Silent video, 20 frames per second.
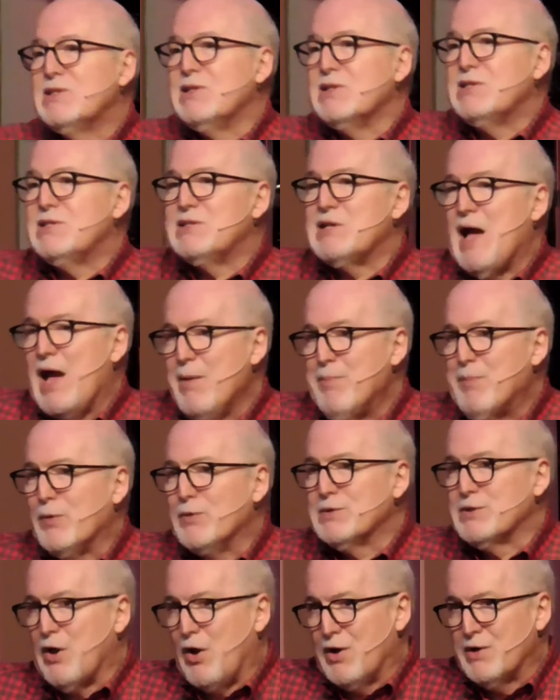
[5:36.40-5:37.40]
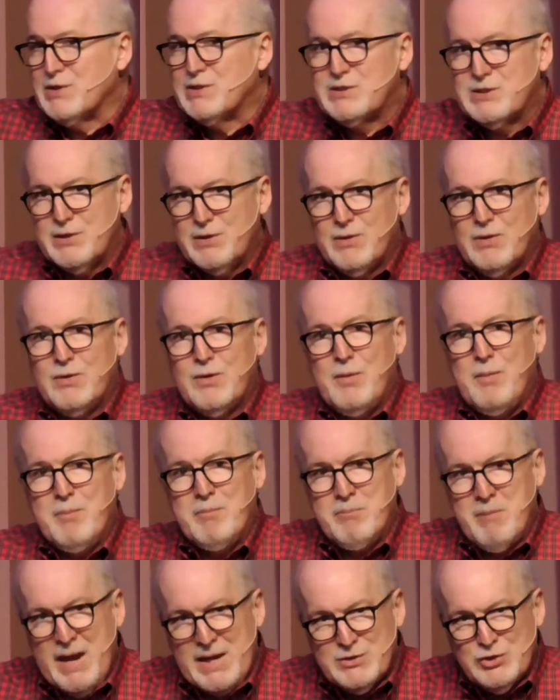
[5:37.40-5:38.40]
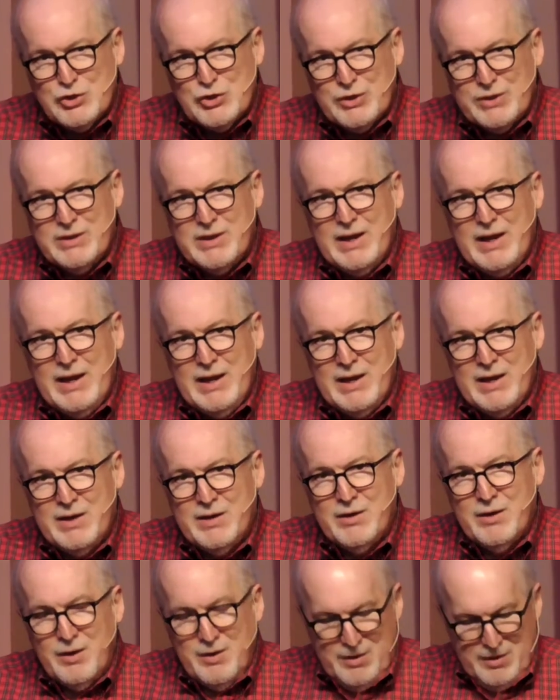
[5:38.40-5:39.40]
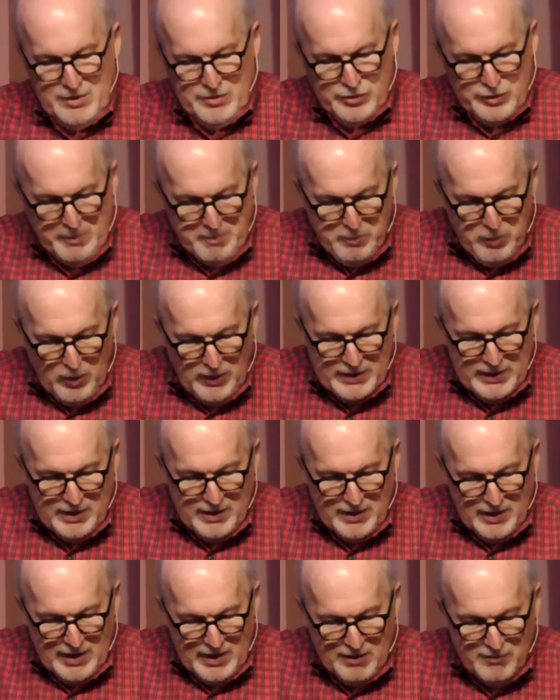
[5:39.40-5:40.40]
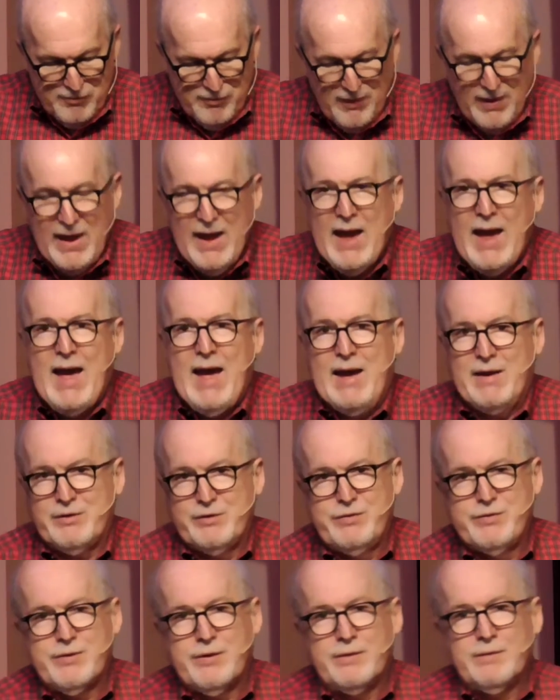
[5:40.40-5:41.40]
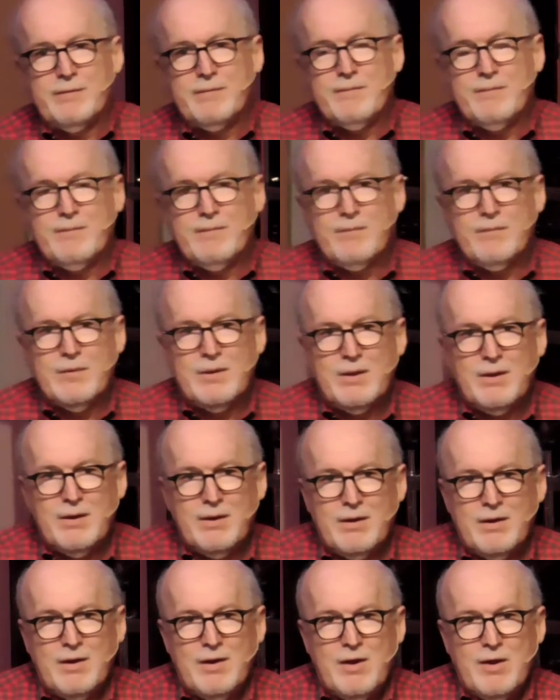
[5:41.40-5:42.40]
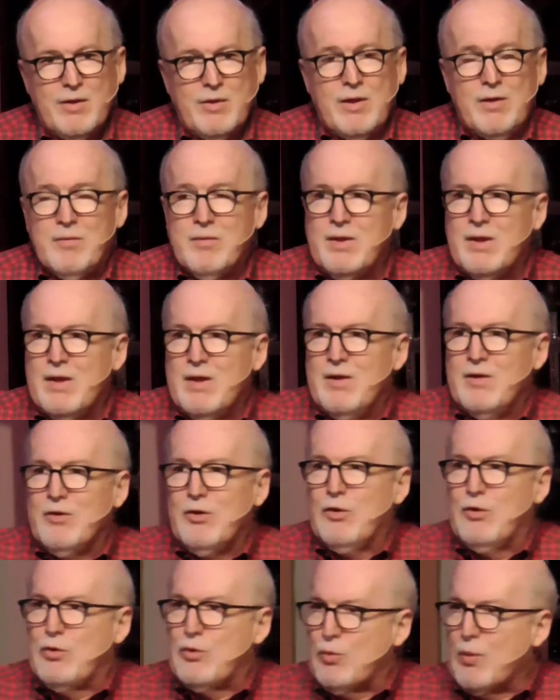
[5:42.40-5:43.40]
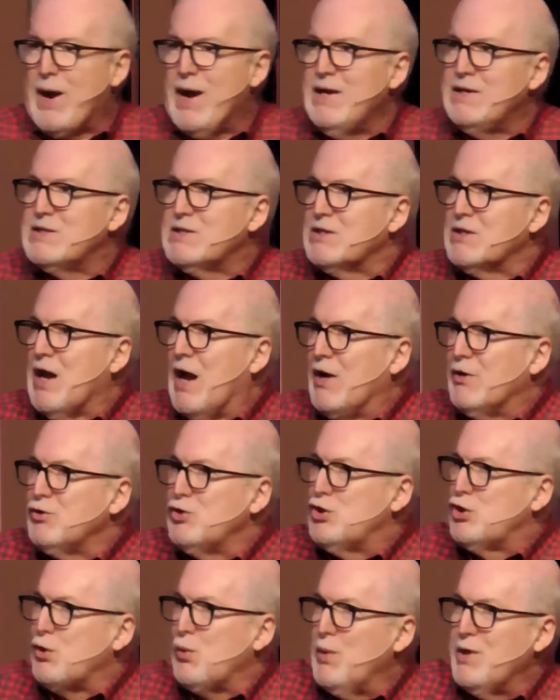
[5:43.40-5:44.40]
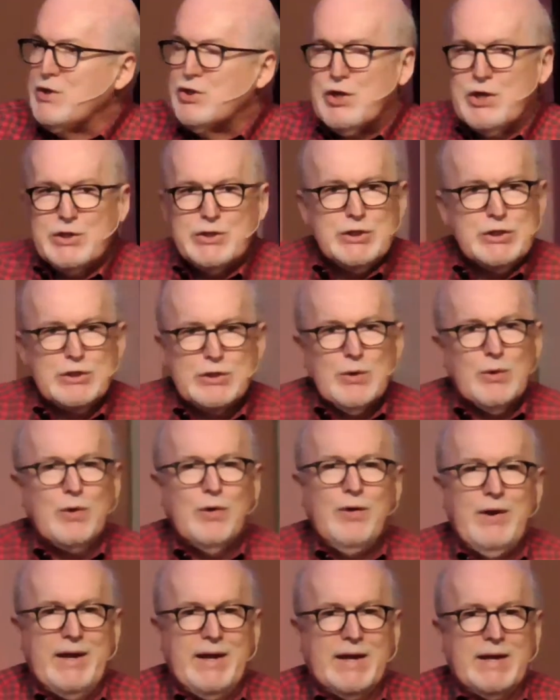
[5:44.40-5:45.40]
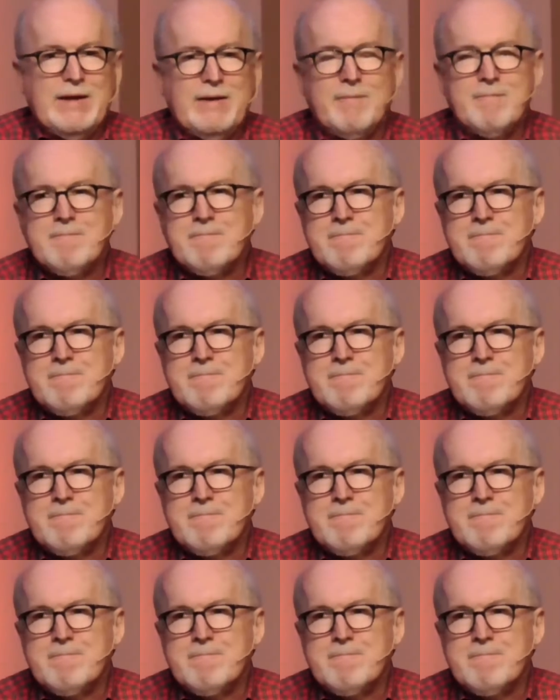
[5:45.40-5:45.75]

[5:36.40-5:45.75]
disciples are still mentioned in the book of Acts. The great Jewish historian